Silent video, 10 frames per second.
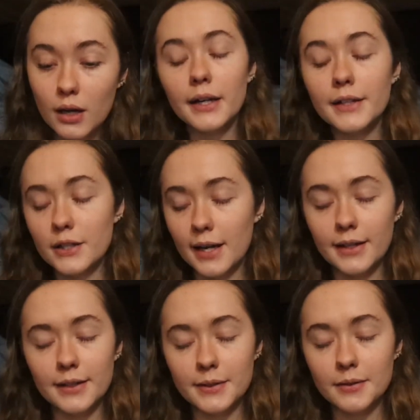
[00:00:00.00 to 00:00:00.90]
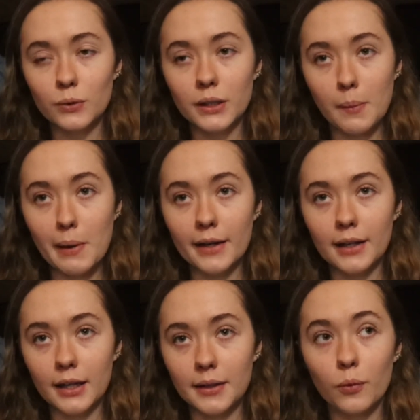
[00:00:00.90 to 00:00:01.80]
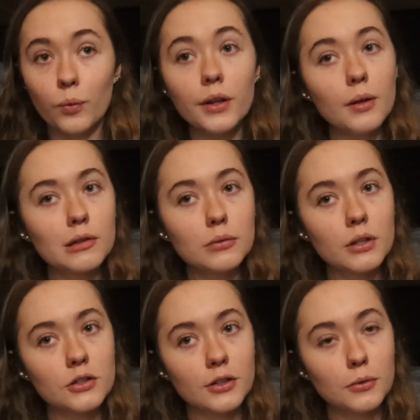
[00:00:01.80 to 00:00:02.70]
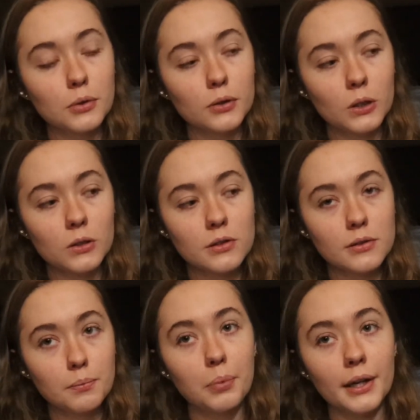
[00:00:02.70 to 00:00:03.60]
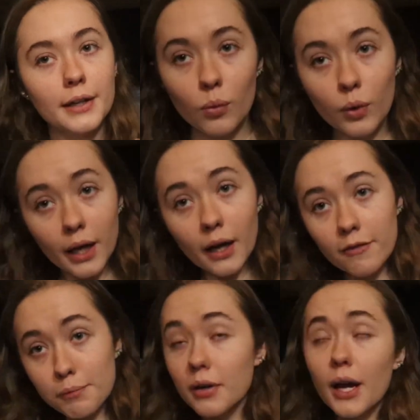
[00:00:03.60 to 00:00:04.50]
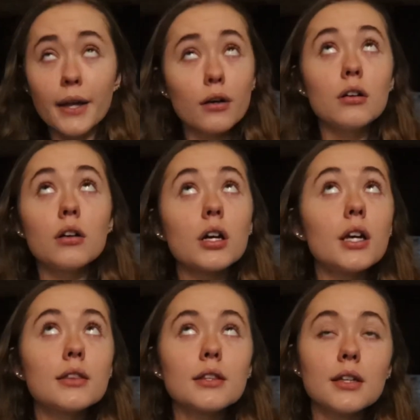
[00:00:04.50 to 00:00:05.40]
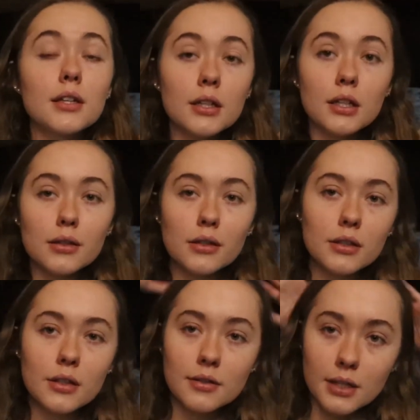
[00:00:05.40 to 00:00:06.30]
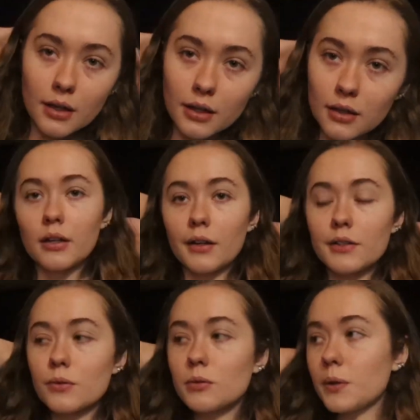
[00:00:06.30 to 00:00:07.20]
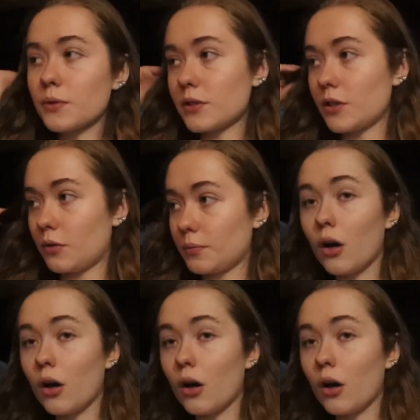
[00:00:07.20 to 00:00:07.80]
I need to edit really badly. I really want to watch Gilmore Girls, but we have priorities. At least we're supposed to.